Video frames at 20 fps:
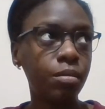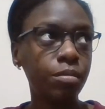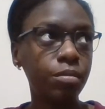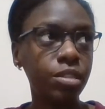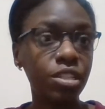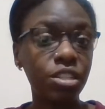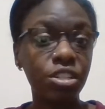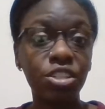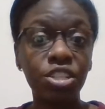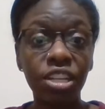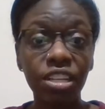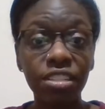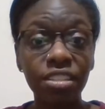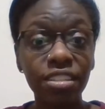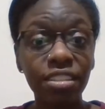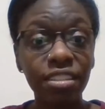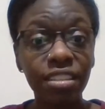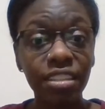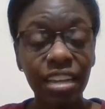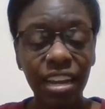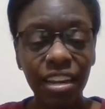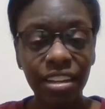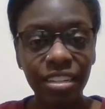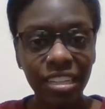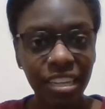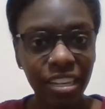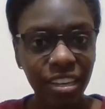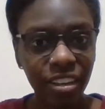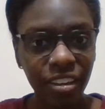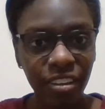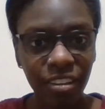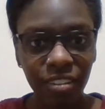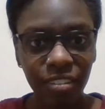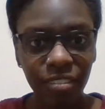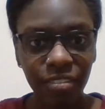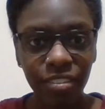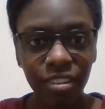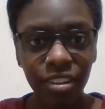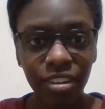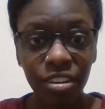suggested the idea
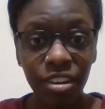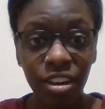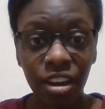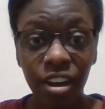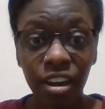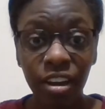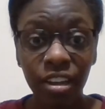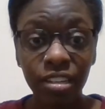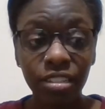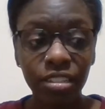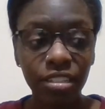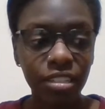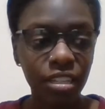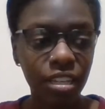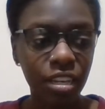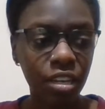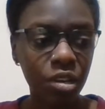of not